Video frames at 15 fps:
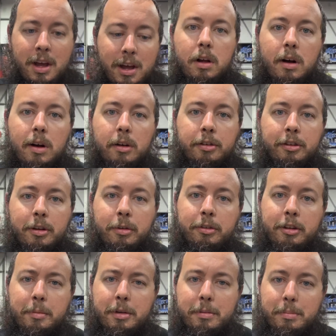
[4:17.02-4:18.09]
Also,
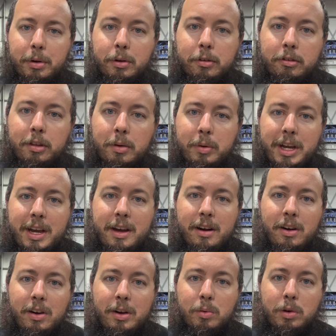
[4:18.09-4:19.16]
some of the boots that we had
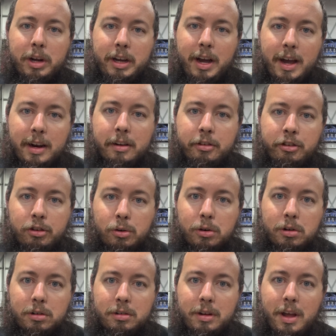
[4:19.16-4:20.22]
on it were kind of
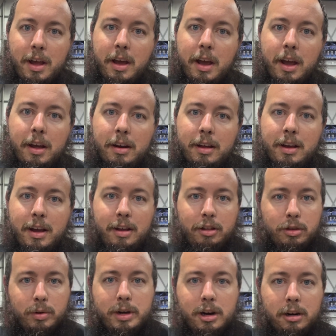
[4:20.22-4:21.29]
short, and it
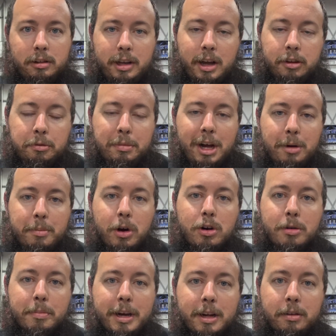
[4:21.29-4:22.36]
had 300,000 mile
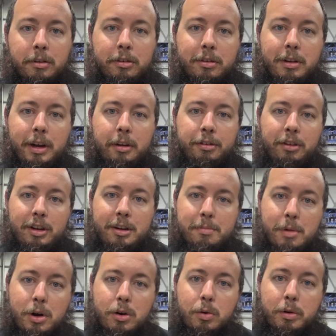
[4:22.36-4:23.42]
motor mounts. So like I said, the
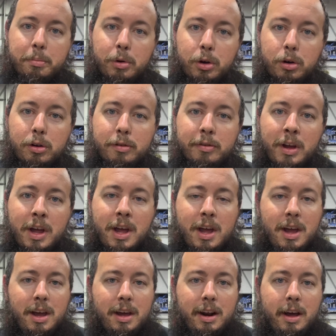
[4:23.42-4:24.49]
motor would move,
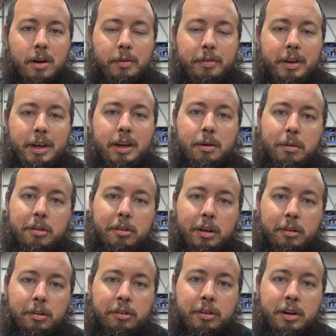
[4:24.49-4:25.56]
and I don't think it was
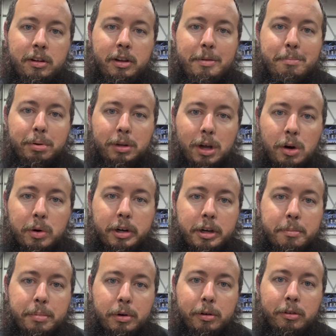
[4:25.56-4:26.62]
necessarily blowing
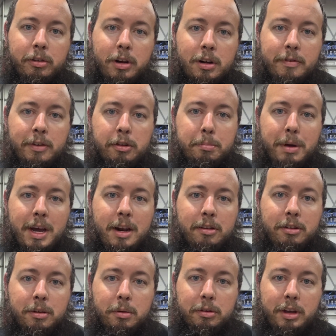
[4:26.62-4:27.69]
the boots off as bad
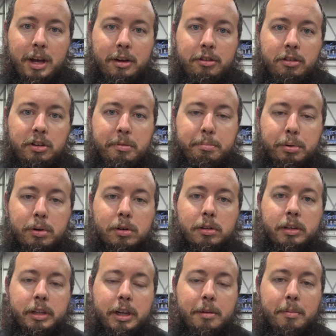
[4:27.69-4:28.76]
as it was actually
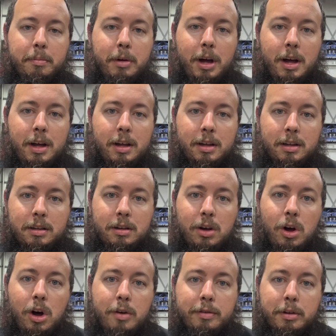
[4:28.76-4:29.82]
pulling them
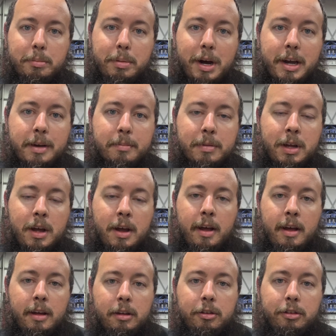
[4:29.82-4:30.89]
off of the pipe.
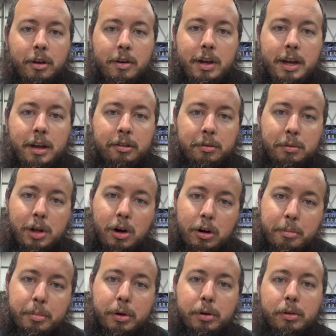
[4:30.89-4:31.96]
So he got some longer
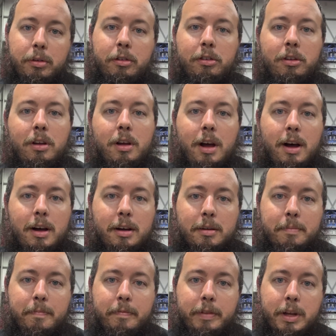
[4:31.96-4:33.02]
boots.
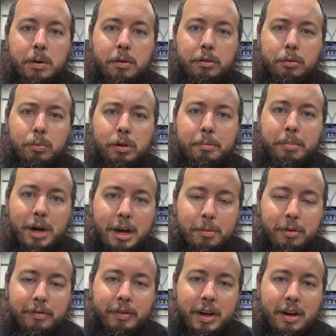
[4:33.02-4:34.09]
There was one pipe
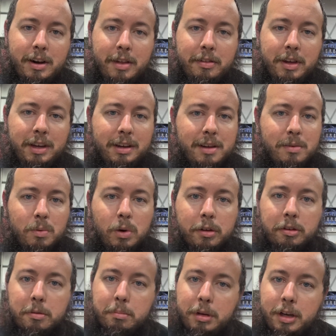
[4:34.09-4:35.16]
we found, I think, that
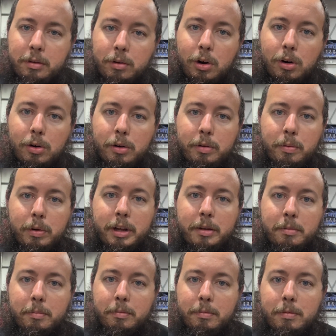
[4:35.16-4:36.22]
wasn't bead rolled. We
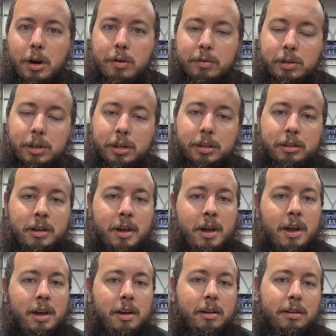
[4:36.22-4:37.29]
had overlooked.
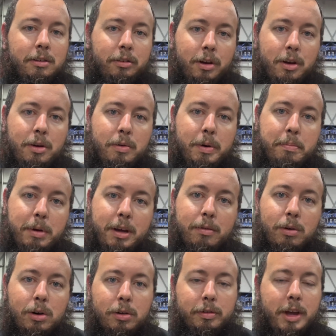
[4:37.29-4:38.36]
So we bead
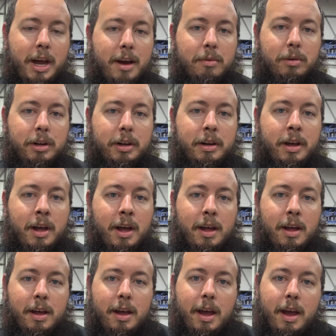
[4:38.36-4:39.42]
rolled that one.
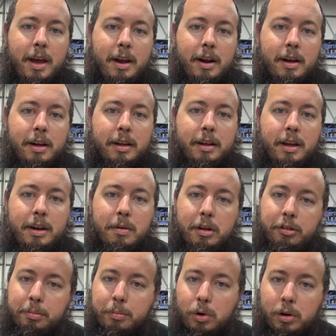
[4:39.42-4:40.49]
And
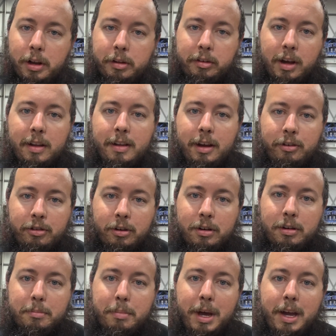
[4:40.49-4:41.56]
anyways, more or less got that
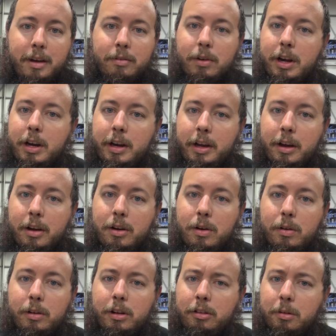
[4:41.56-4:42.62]
truck back ready to
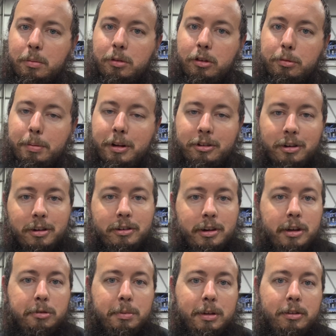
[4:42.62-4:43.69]
go. Did some suspension
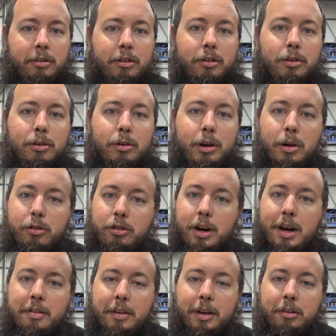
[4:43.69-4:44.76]
adjustments to go
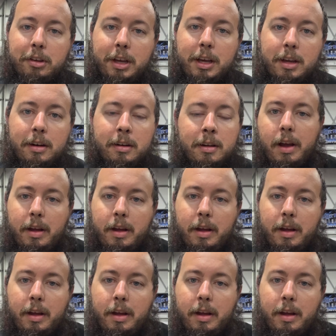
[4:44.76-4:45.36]
try things again.